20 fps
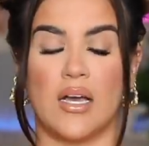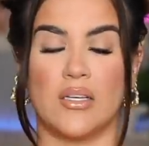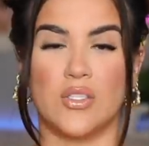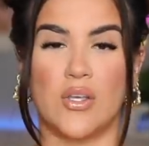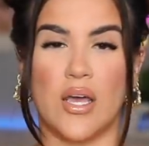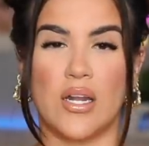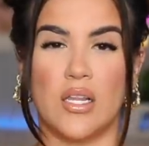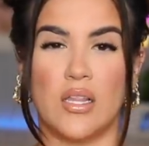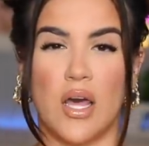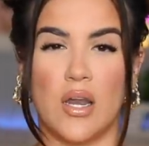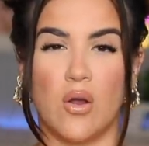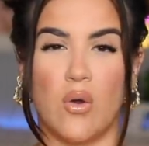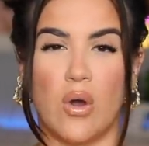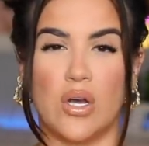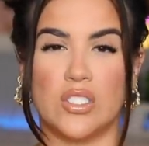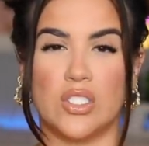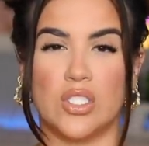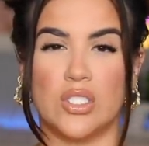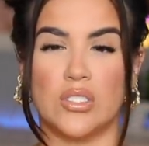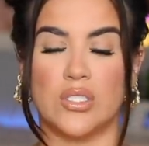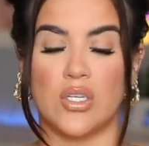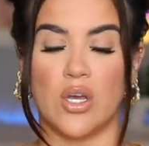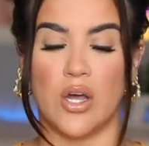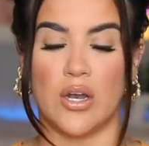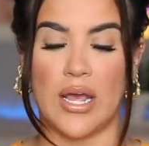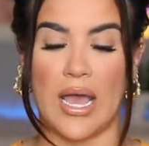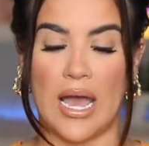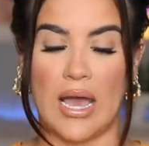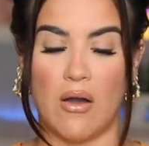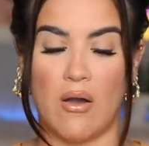also had a lot of questions
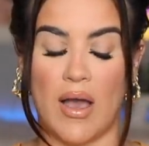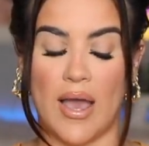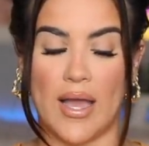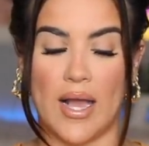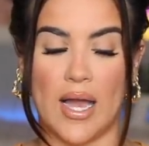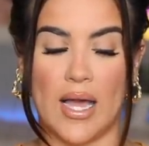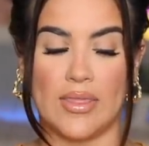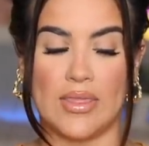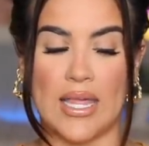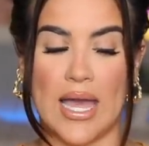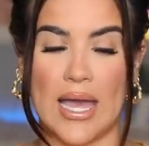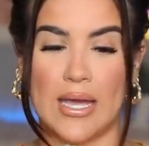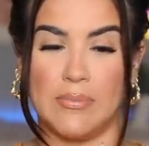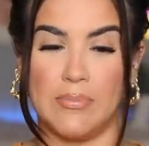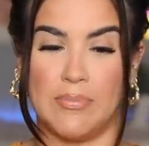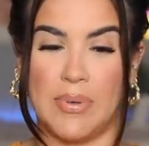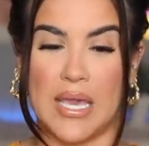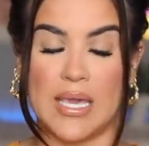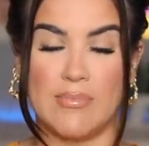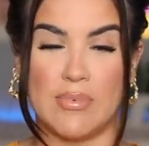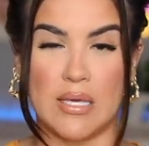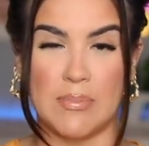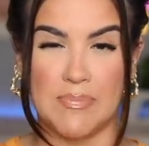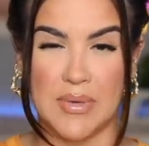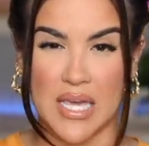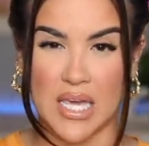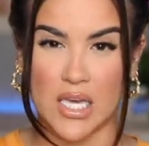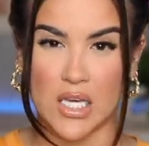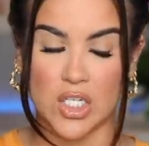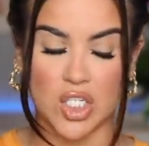on how I got that baby
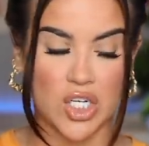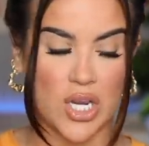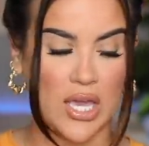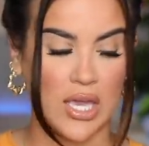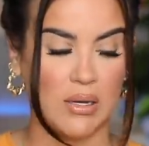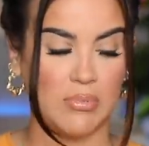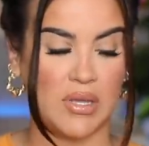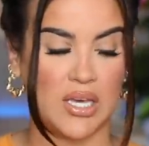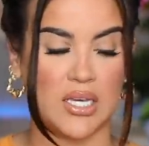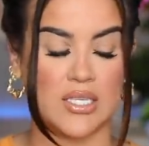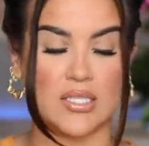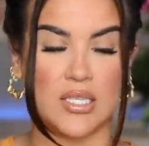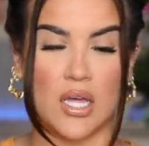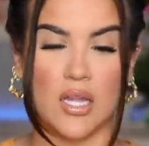pink shade because